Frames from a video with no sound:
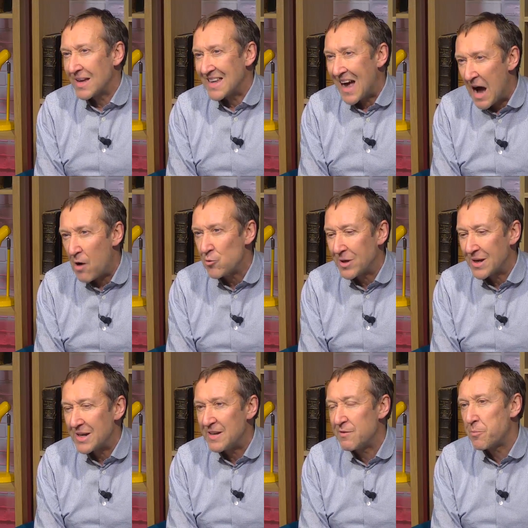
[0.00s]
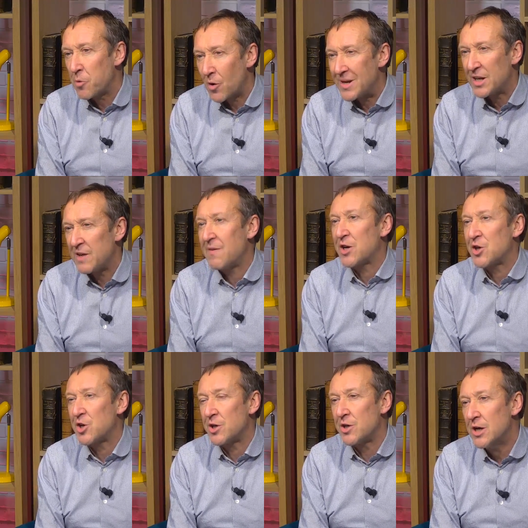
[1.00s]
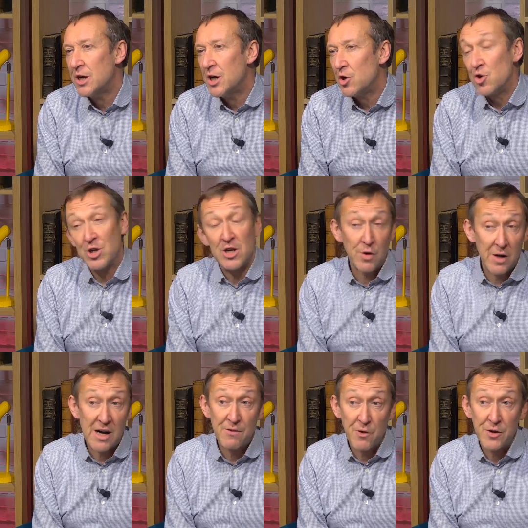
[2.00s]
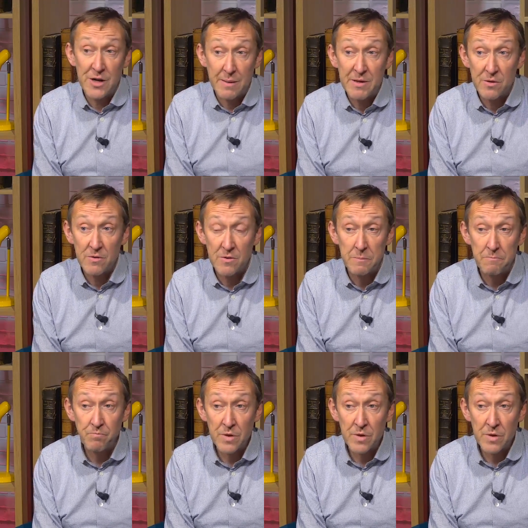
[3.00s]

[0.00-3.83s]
at how you can develop collective action to change the life of inhabitants.